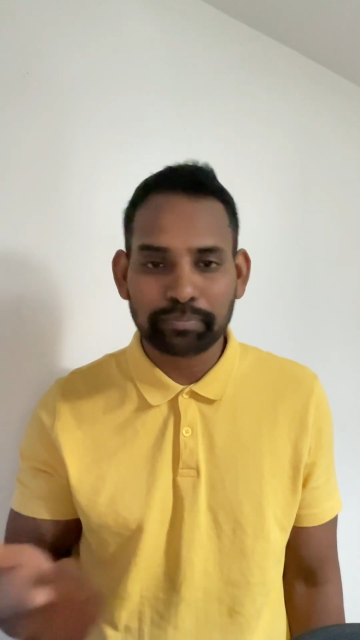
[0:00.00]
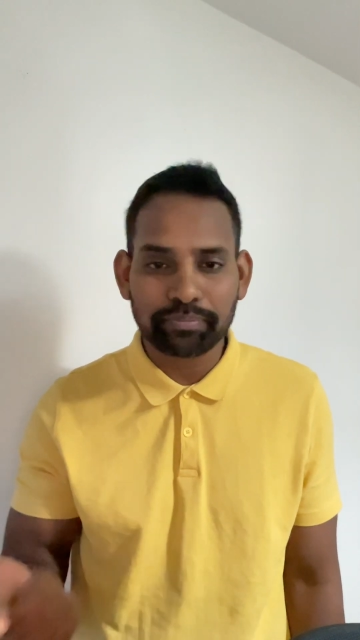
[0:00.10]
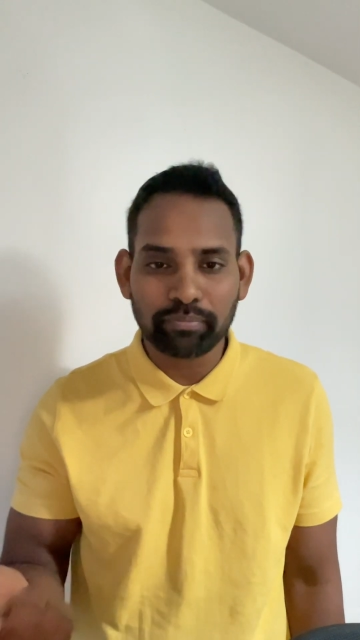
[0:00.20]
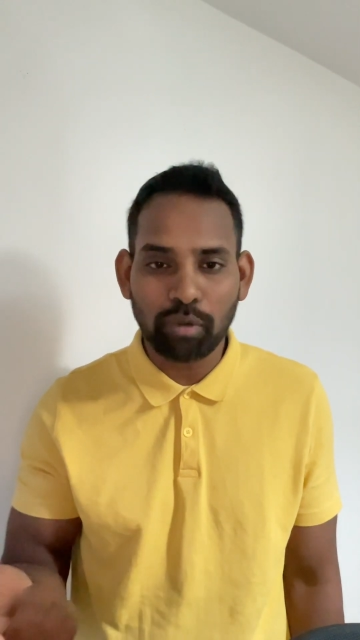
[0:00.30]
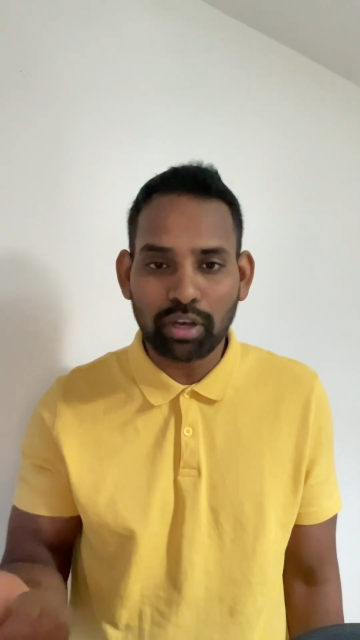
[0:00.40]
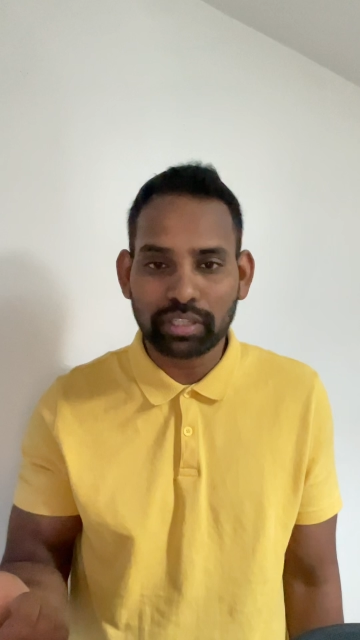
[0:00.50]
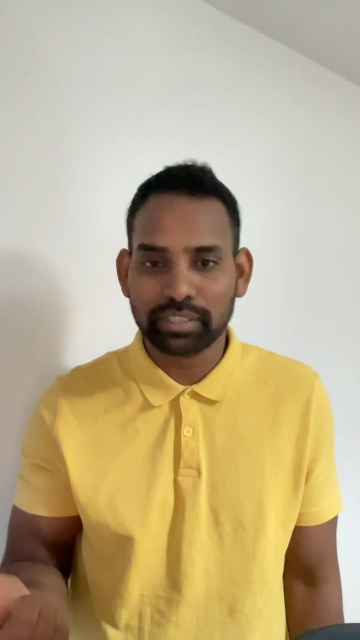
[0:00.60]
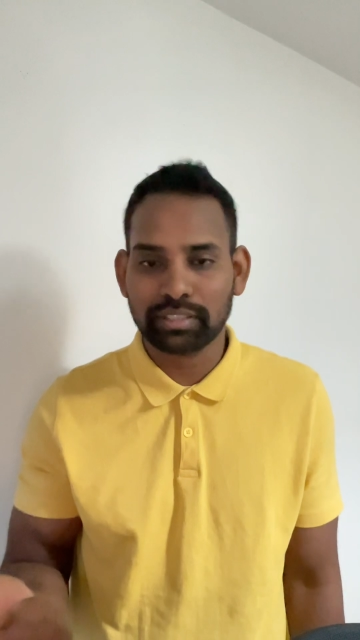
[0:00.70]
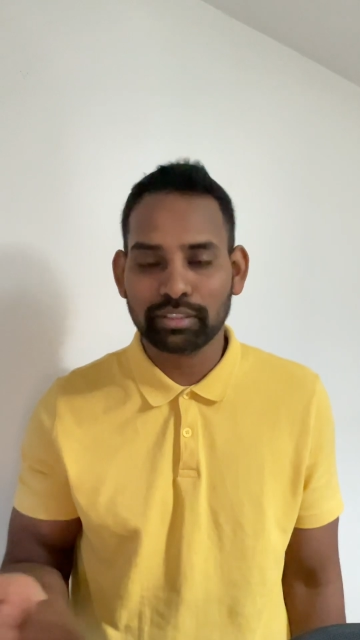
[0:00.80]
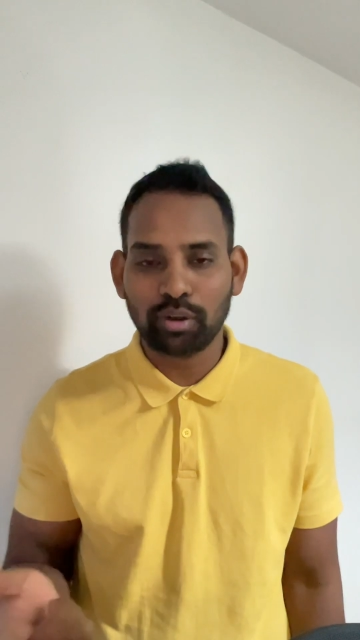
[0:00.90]
mock
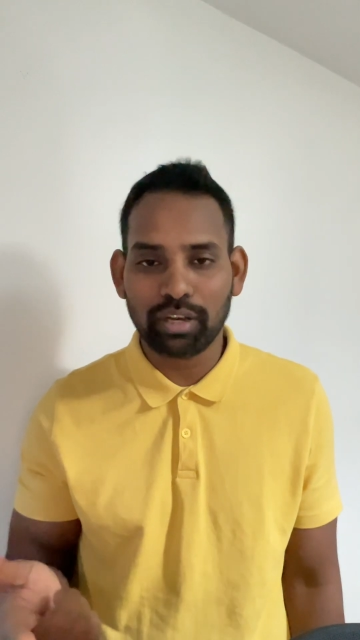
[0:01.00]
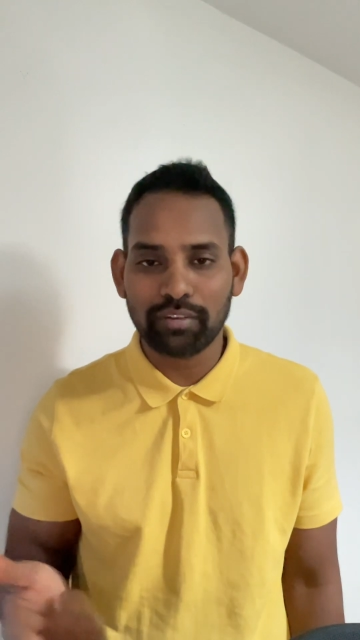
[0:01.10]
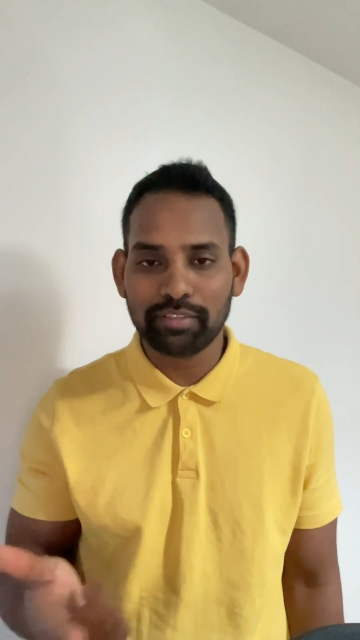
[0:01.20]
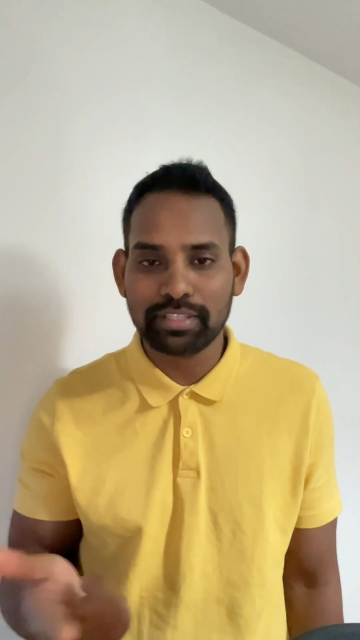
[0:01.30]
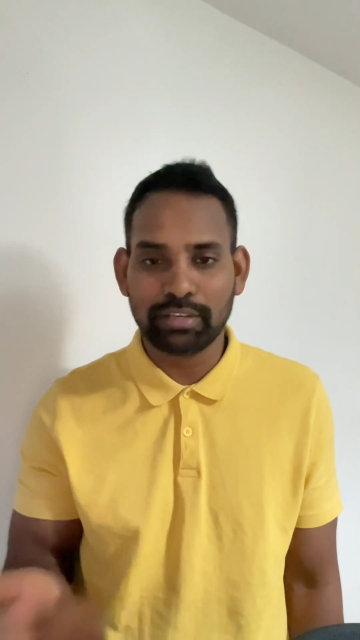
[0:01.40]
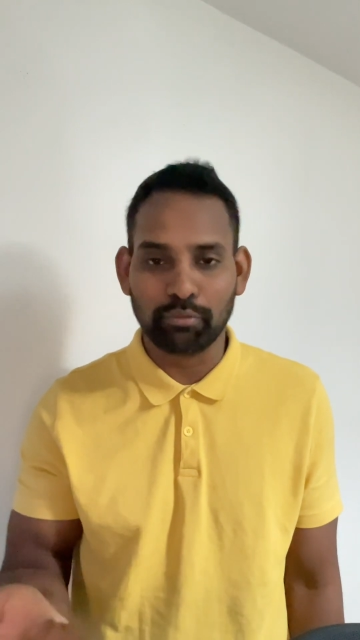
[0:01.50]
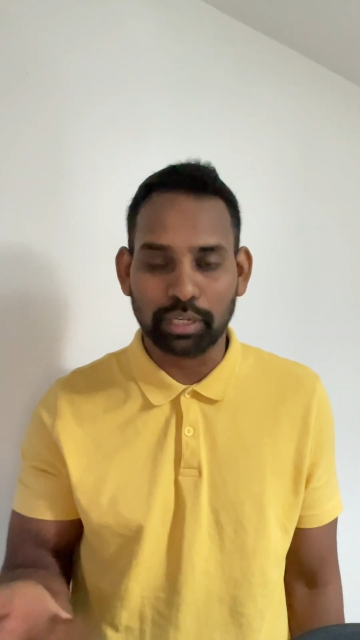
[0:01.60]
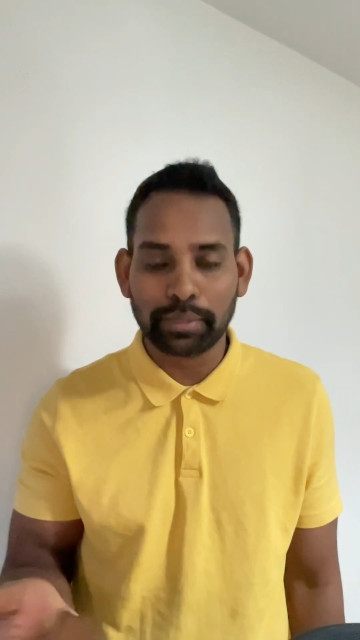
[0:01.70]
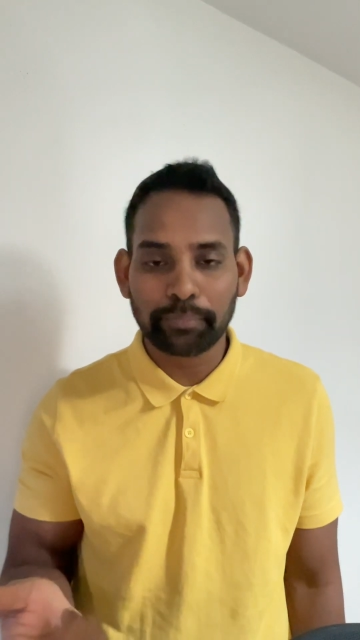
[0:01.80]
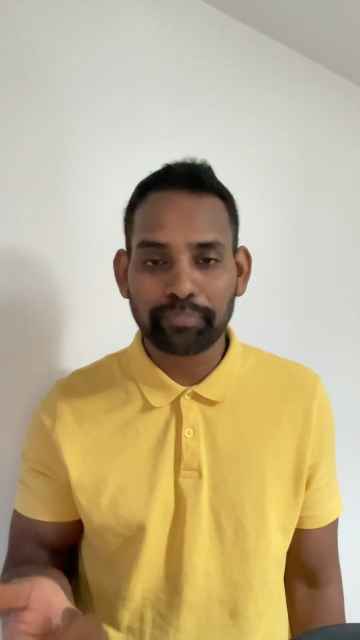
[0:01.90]
call with someone.
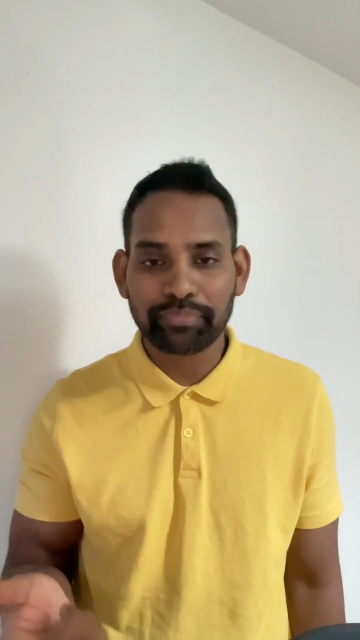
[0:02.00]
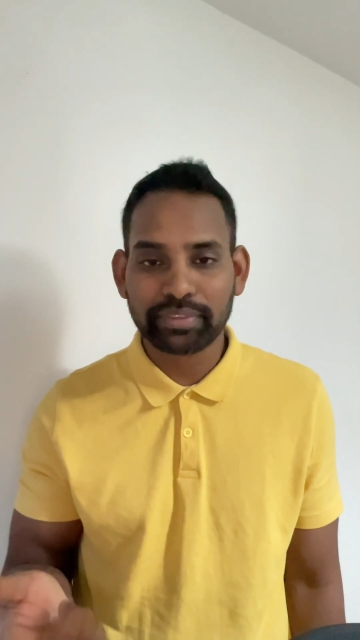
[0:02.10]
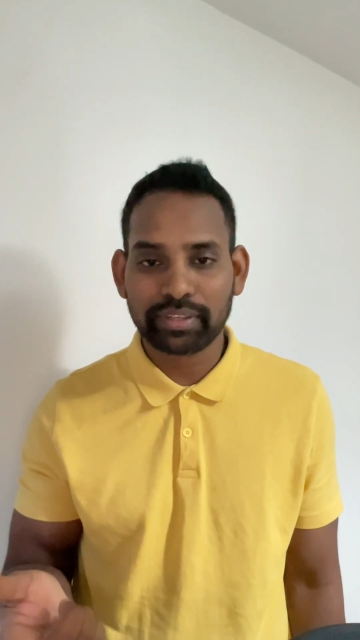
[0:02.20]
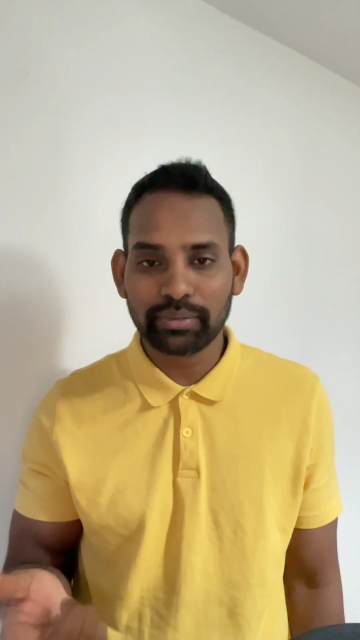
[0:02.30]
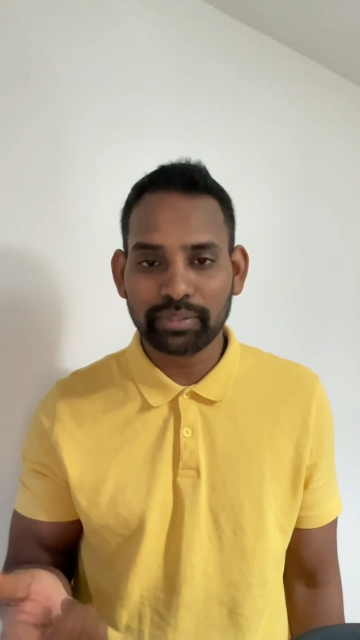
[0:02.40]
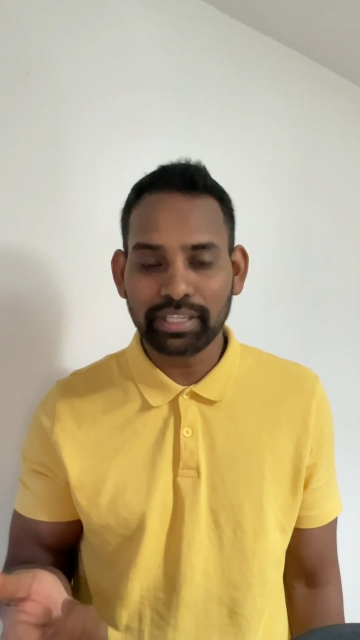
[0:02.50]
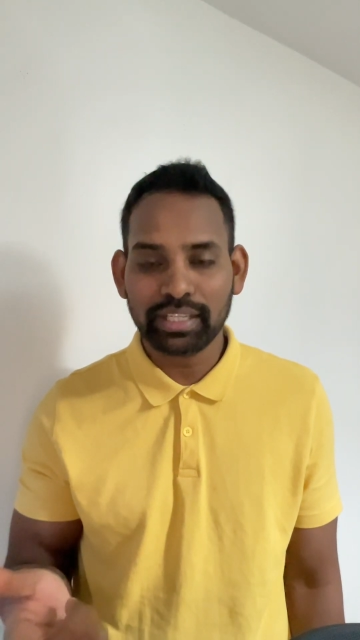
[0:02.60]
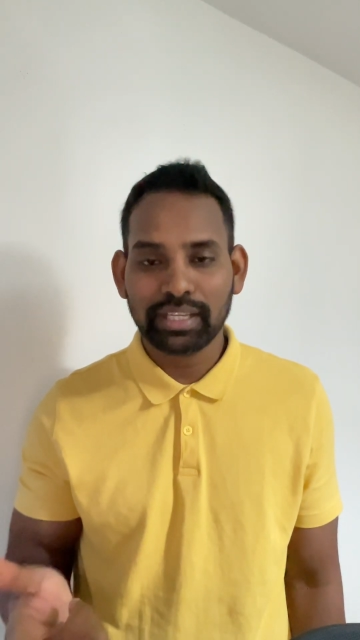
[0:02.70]
Okay.